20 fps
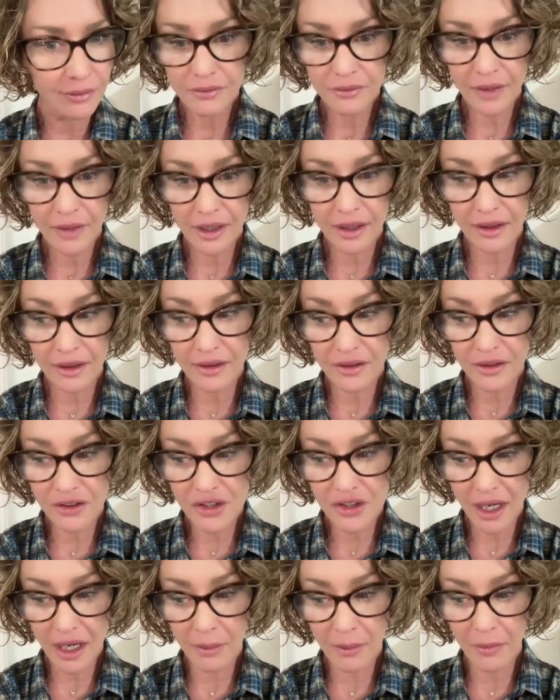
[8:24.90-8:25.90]
And it is a
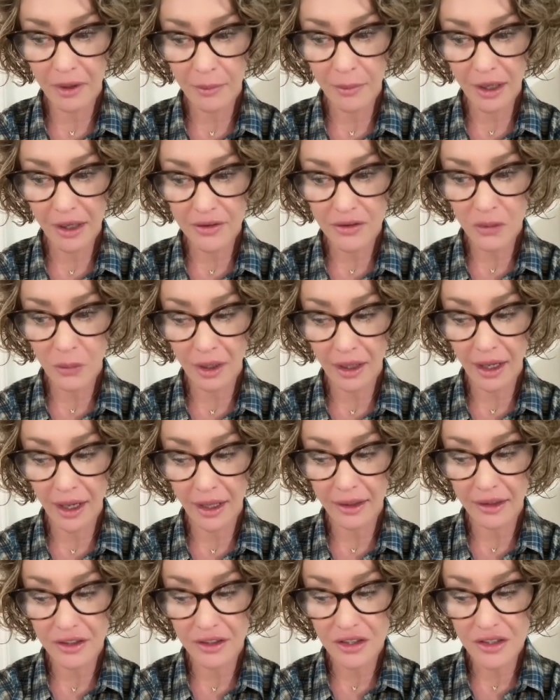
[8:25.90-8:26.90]
shame he passed away. Had
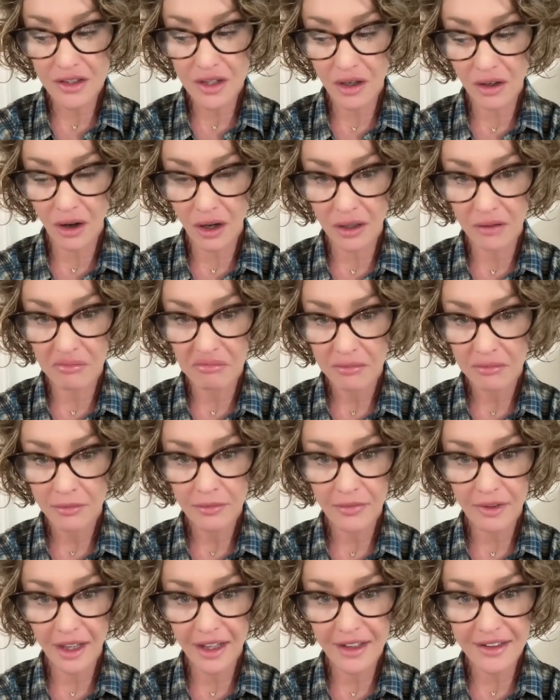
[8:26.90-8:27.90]
he just hung on
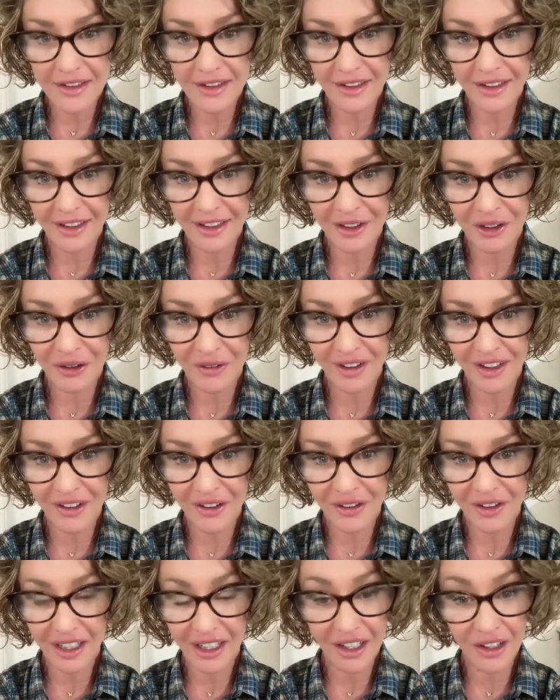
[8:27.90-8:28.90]
less than a year later,
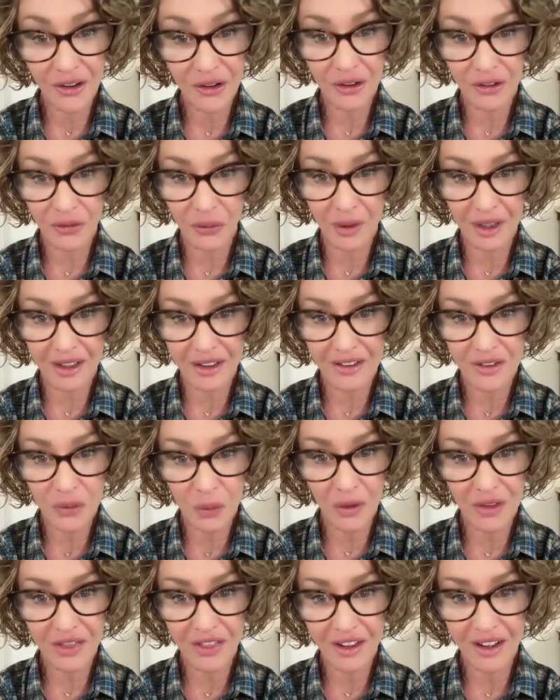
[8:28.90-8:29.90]
he could have witnessed
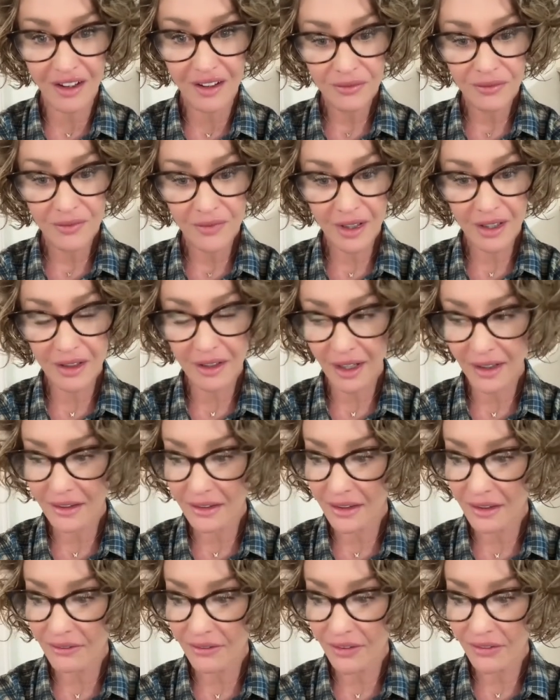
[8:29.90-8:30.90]
one thing. In
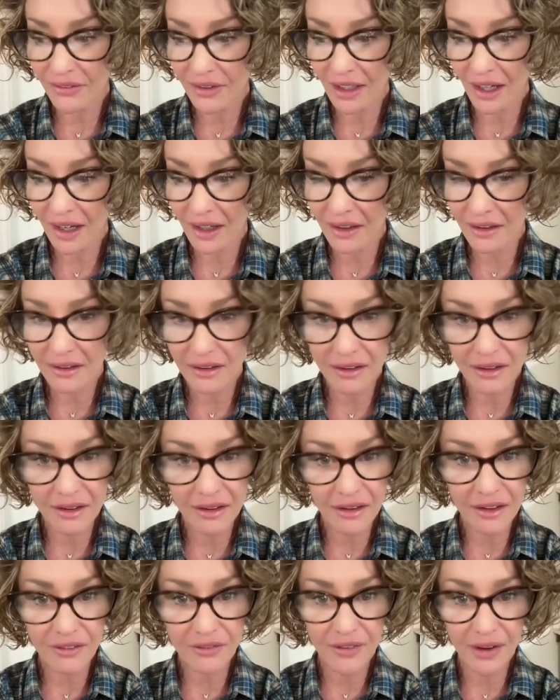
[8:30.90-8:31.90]
nineteen fifty-eight,
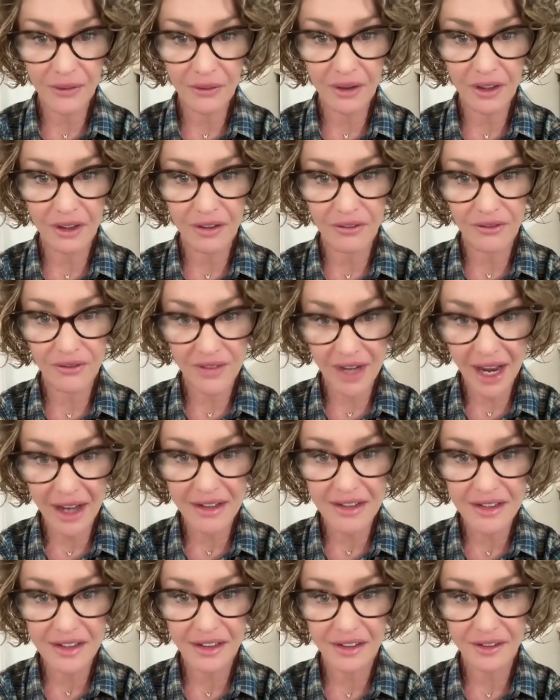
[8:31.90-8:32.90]
the founding of
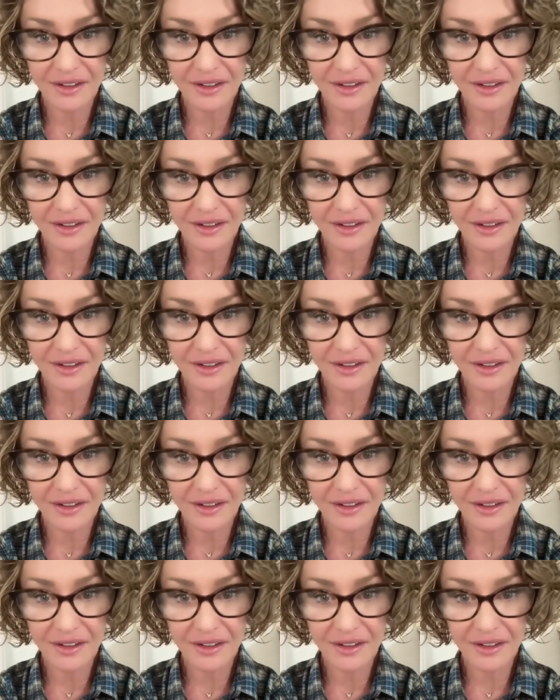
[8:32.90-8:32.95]
NASA.